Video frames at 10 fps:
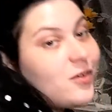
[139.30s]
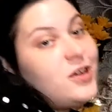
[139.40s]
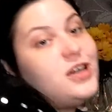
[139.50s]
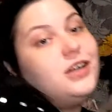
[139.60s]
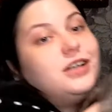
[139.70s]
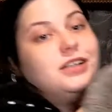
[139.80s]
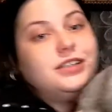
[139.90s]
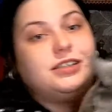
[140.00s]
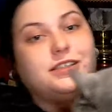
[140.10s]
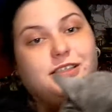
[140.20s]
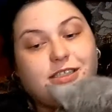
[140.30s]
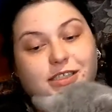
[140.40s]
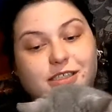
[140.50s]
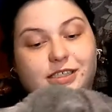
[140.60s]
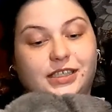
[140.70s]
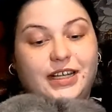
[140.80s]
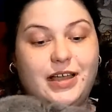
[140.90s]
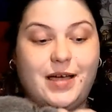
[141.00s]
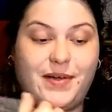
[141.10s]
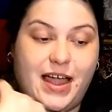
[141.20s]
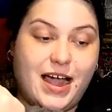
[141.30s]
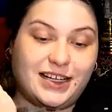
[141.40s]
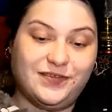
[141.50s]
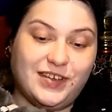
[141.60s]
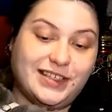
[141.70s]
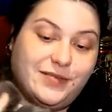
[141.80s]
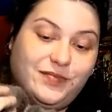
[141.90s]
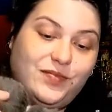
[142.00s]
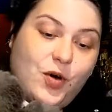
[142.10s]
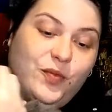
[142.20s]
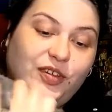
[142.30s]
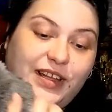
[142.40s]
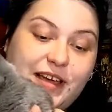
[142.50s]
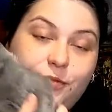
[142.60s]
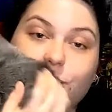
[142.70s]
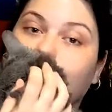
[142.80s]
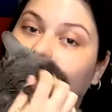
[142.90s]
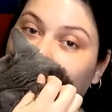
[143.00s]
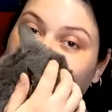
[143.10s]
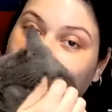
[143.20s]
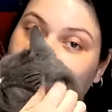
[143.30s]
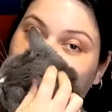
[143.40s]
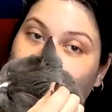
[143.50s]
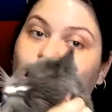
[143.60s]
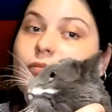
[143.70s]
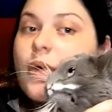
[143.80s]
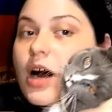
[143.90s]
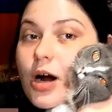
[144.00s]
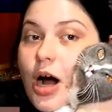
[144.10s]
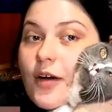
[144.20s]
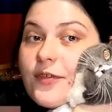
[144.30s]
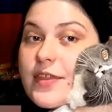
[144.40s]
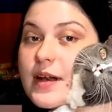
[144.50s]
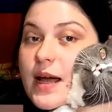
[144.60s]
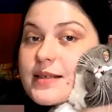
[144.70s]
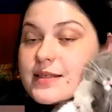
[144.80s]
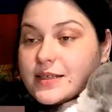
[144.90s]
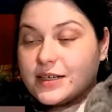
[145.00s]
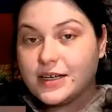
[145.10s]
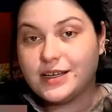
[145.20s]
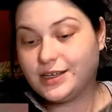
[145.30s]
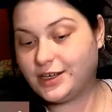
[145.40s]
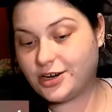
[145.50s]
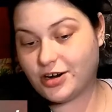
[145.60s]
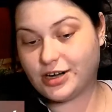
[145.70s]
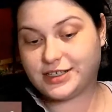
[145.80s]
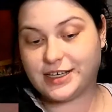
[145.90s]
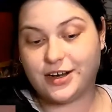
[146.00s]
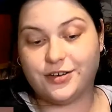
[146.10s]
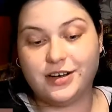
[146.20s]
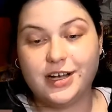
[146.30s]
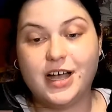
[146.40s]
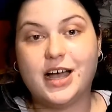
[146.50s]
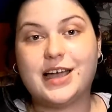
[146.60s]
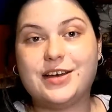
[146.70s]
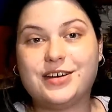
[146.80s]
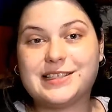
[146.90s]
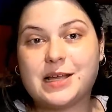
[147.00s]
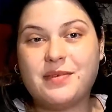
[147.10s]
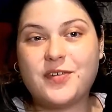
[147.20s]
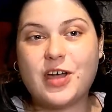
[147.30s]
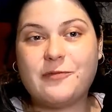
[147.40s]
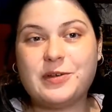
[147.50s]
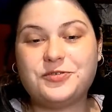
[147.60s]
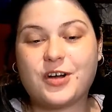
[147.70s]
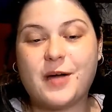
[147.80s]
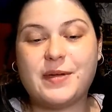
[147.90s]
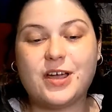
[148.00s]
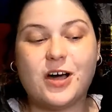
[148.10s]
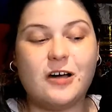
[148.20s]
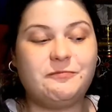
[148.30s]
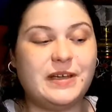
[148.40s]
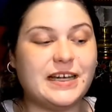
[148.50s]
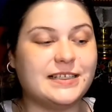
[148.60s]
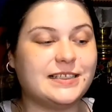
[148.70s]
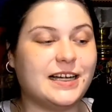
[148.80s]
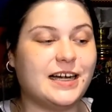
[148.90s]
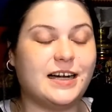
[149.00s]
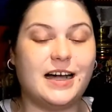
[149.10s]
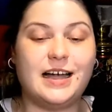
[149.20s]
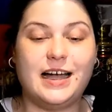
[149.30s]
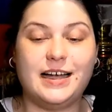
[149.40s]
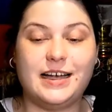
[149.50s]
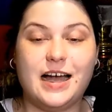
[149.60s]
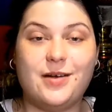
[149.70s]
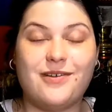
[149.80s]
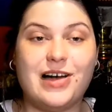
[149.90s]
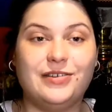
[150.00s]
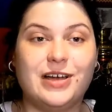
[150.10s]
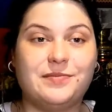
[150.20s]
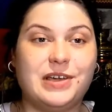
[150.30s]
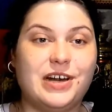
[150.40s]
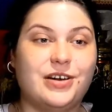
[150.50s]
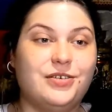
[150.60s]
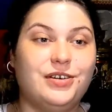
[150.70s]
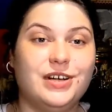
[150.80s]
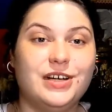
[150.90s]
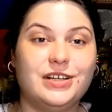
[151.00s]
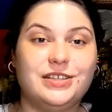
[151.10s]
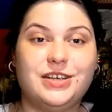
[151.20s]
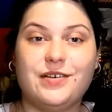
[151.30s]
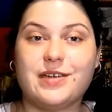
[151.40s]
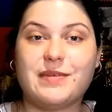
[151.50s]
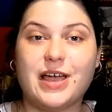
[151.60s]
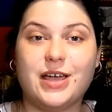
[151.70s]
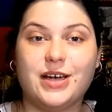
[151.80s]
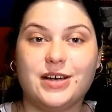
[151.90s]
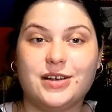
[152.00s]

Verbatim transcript: Ugh. And my activism. Hopefully that will work off in the next year or so. I noticed some of you have been dropping off because uh, I, I, I wound up, you know, doing my